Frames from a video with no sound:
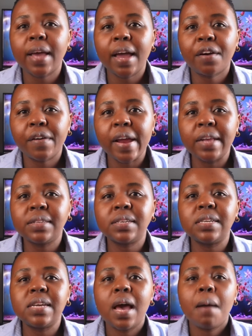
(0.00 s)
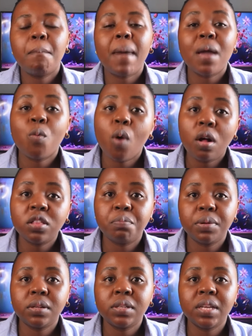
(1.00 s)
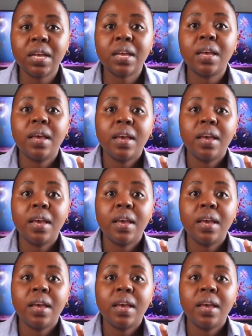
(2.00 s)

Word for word: I created my wealth building